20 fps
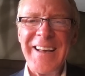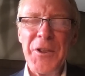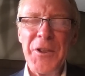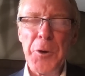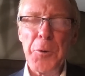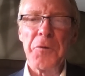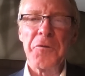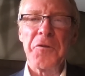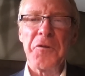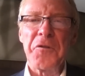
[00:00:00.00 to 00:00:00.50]

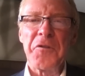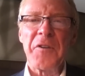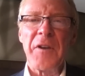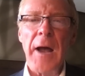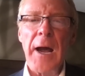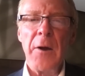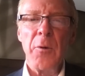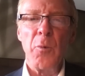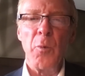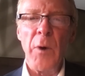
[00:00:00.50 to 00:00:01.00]
there was a
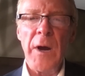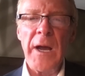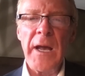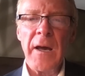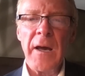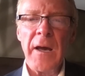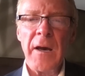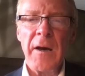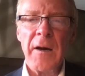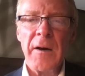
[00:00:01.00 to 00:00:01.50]
slight
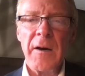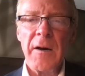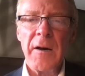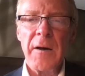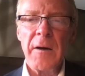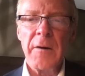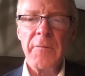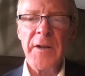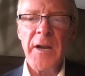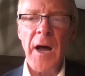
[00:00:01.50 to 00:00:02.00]
wink
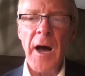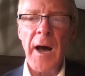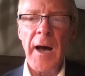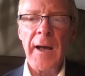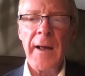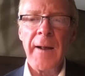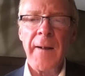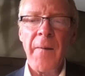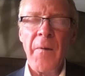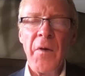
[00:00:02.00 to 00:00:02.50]
of an
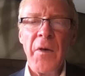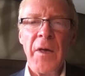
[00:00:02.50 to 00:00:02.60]
eye